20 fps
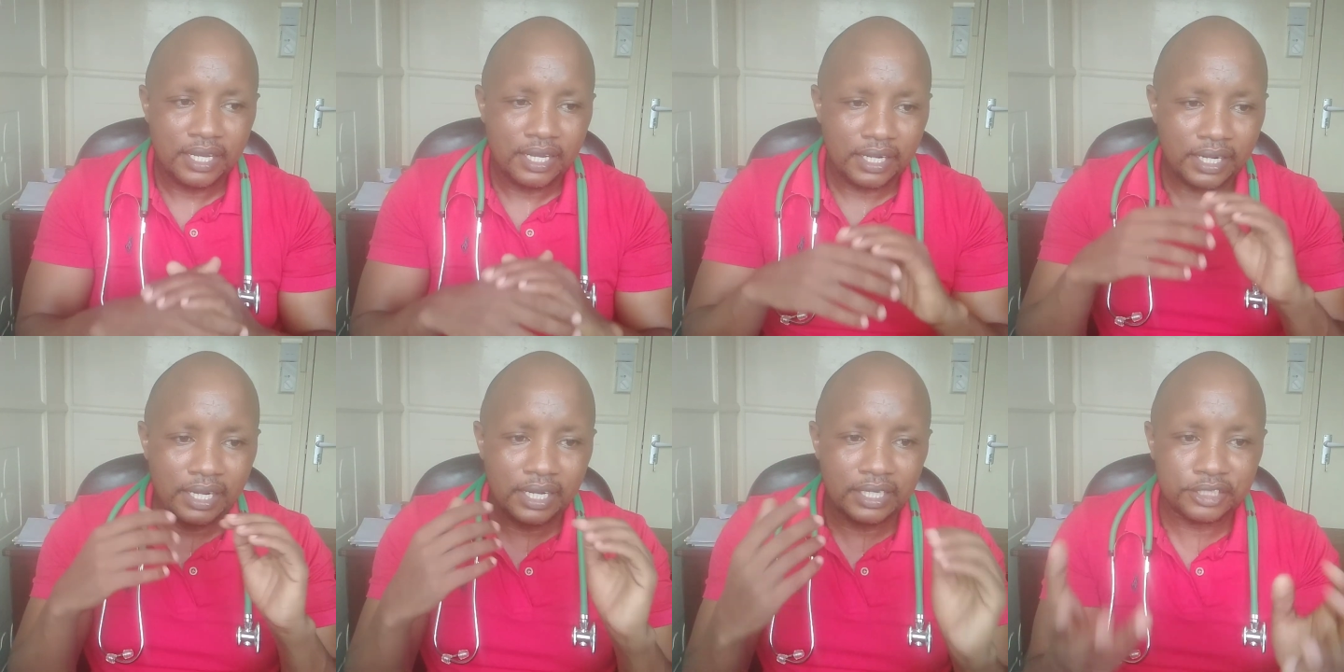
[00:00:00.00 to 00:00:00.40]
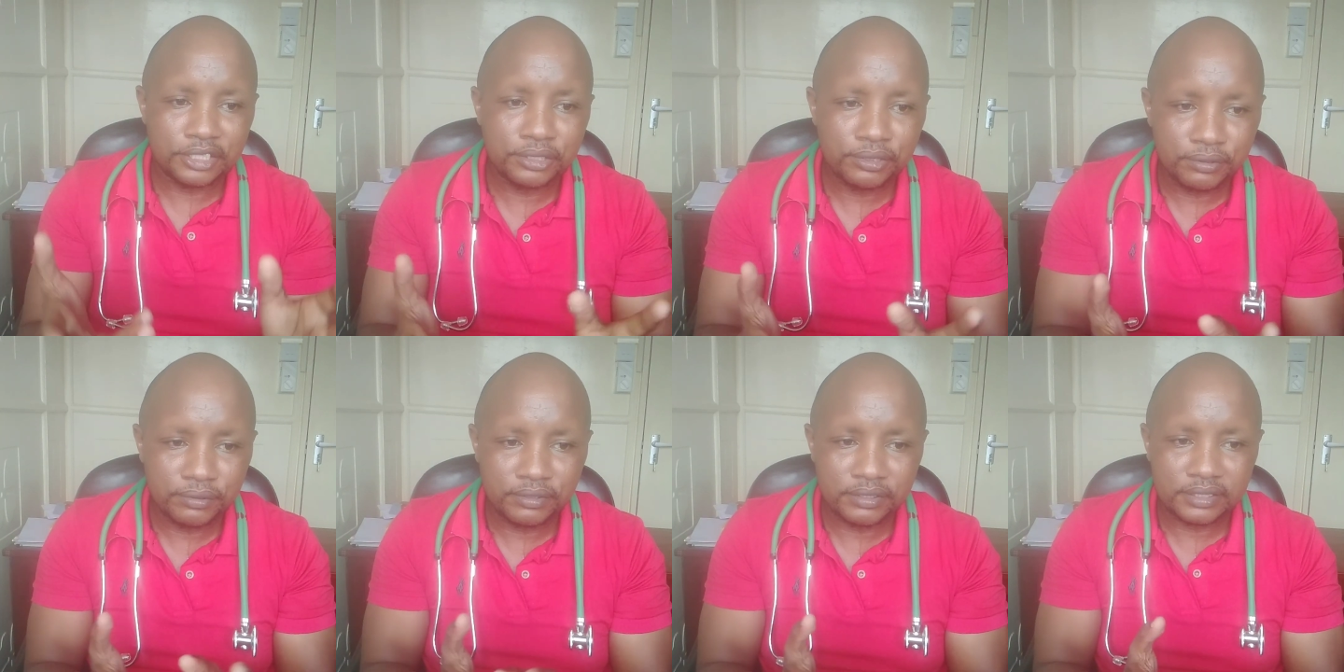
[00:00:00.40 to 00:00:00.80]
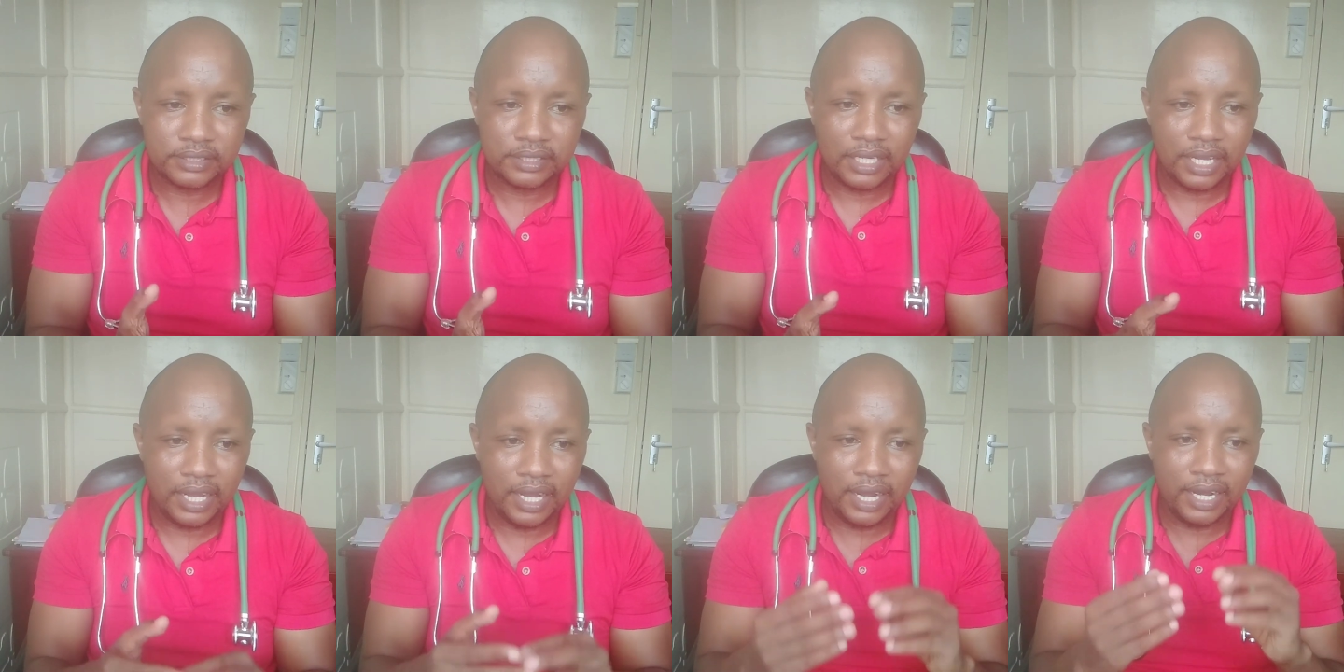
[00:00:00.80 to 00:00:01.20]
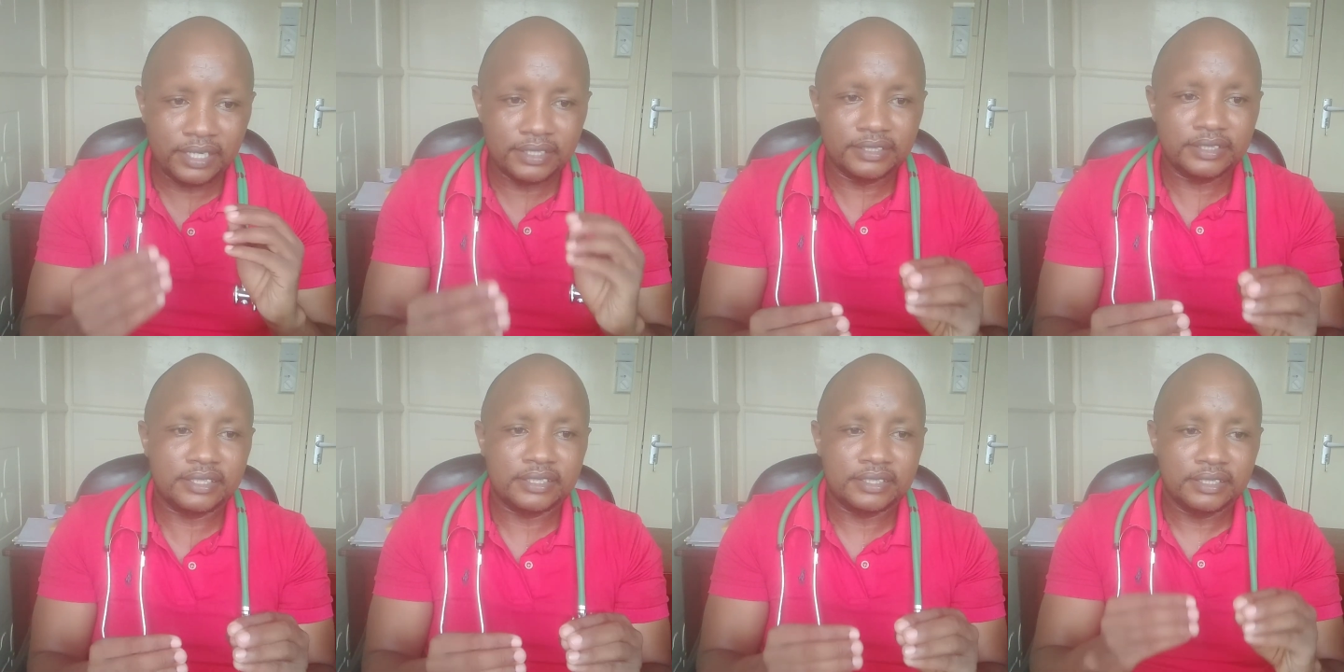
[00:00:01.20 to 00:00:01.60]
cashews
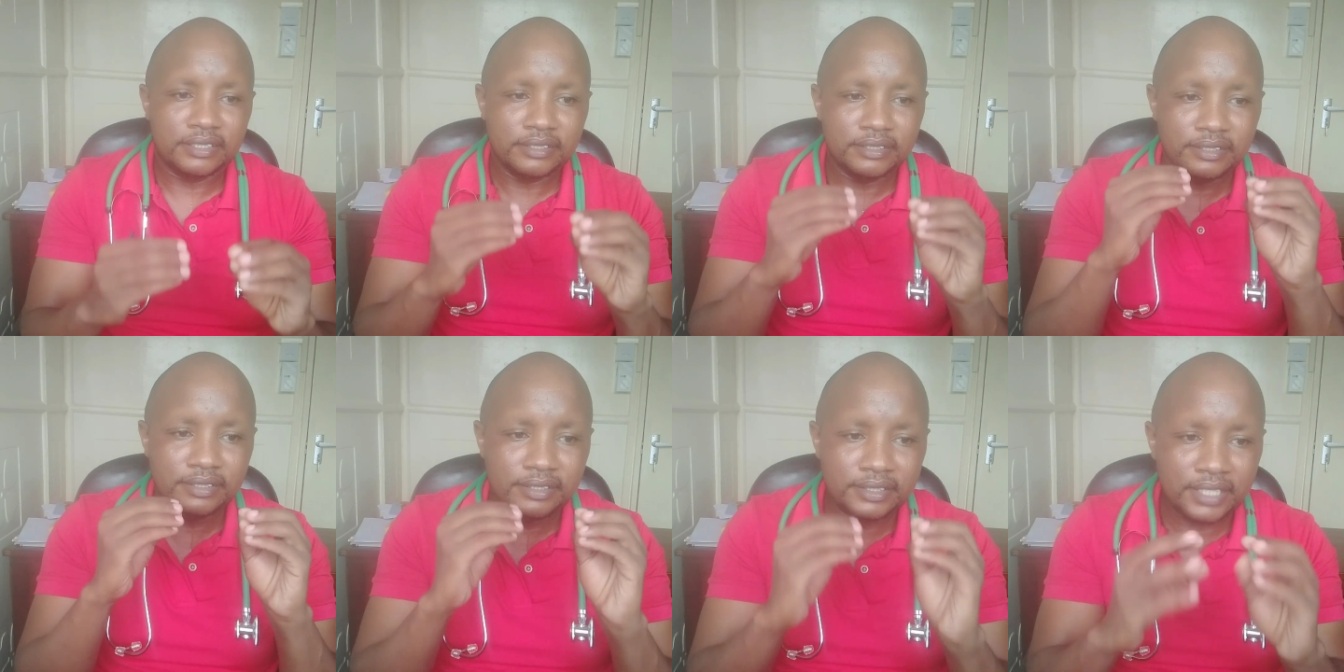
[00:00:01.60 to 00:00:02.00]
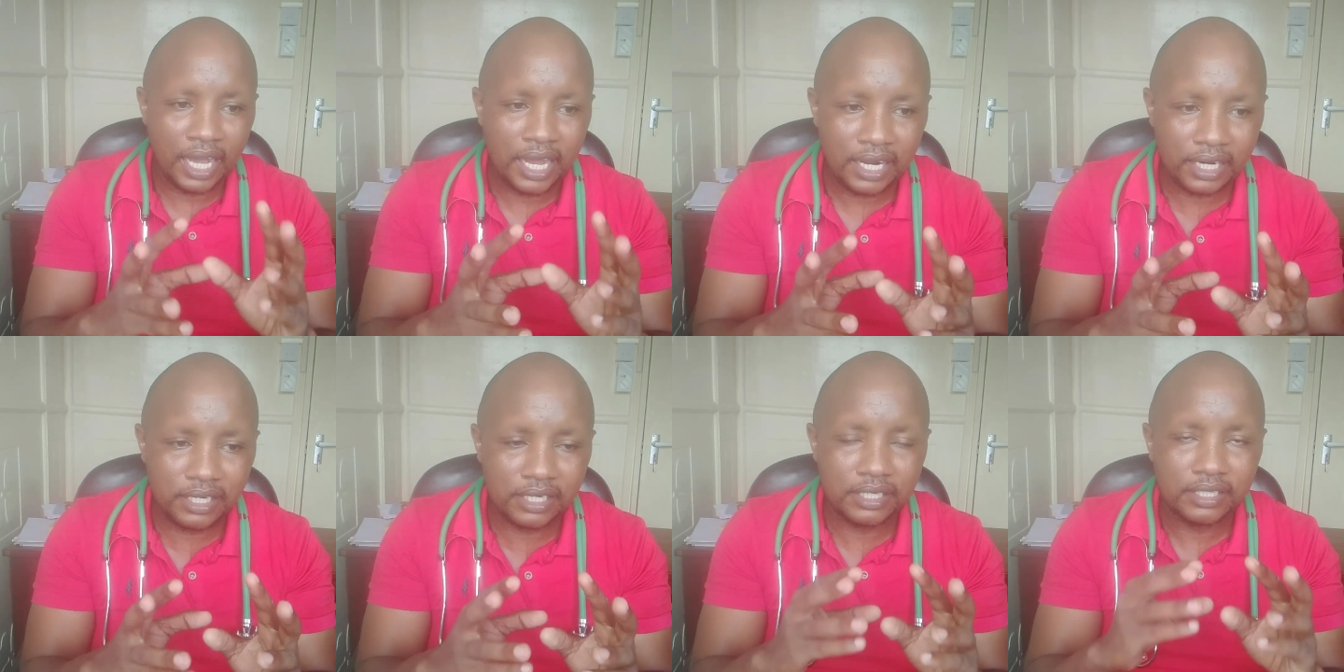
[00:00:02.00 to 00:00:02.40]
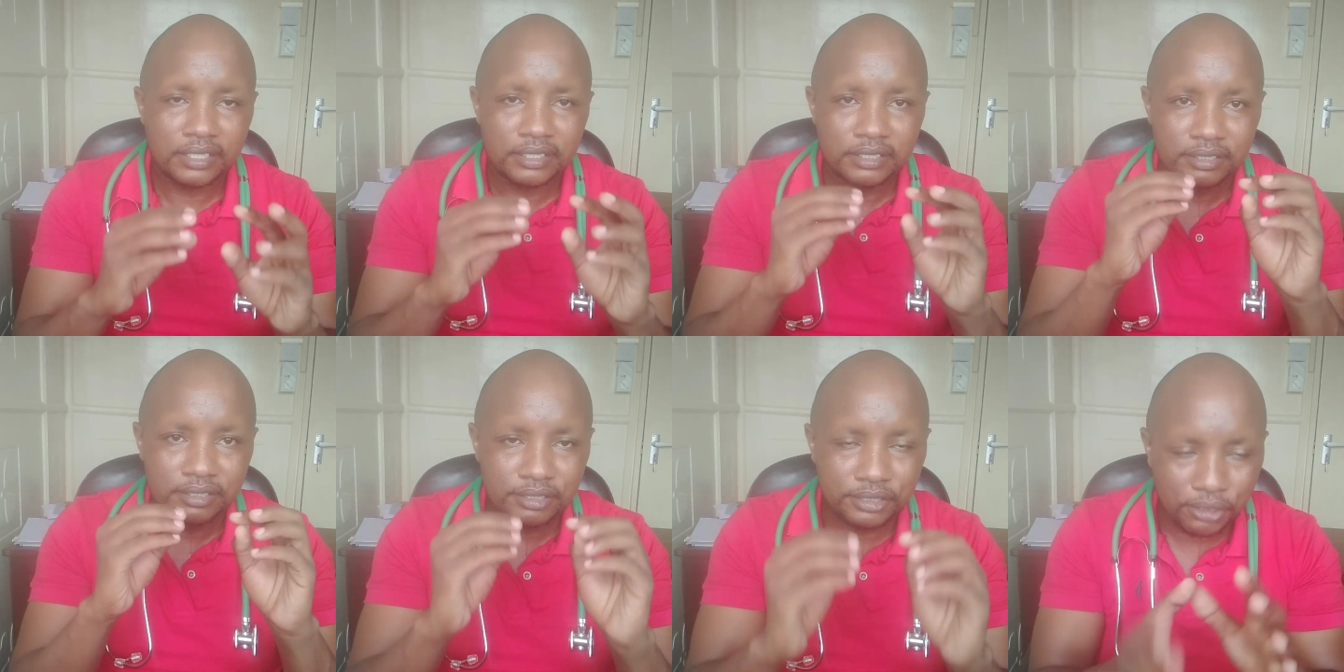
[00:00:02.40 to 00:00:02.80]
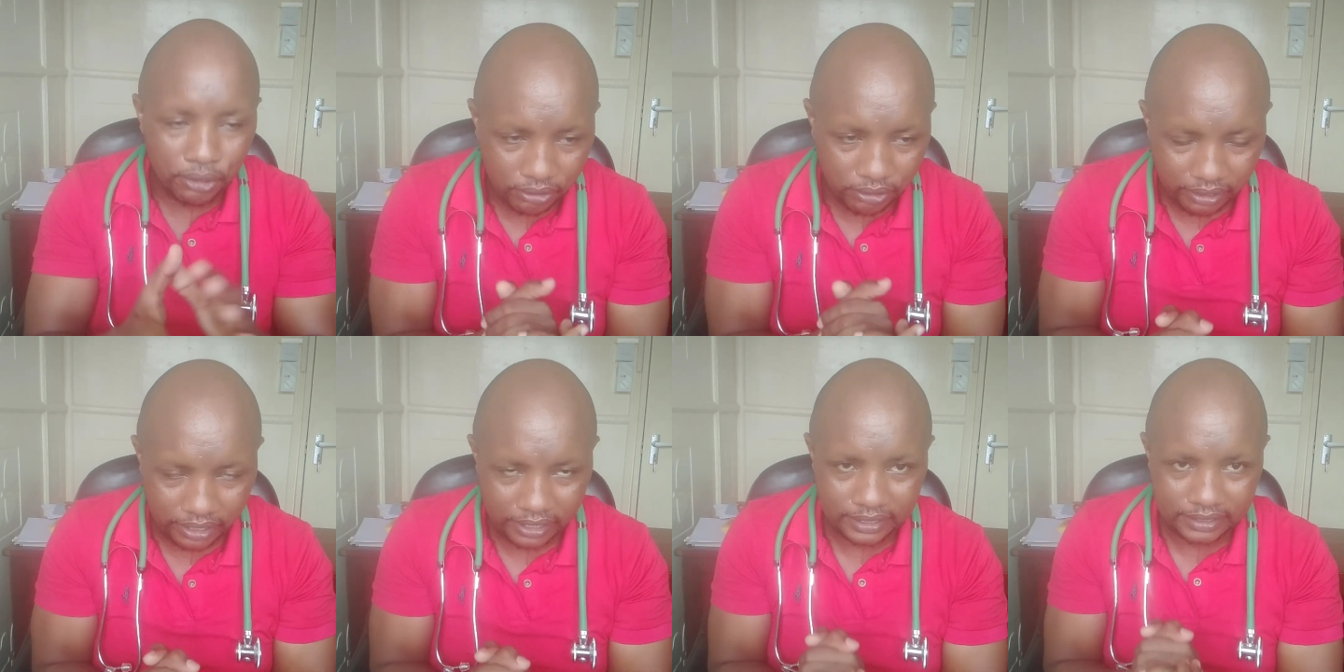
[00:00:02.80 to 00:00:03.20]
and dark
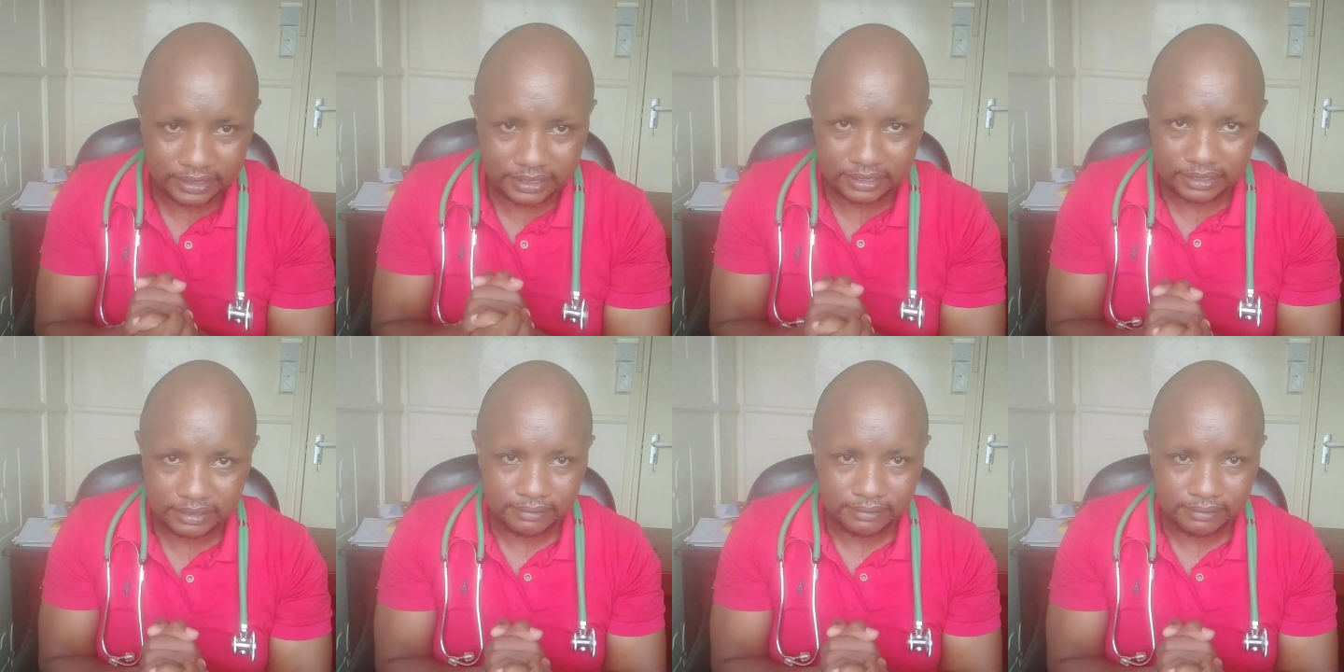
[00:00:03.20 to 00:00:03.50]
chocolate.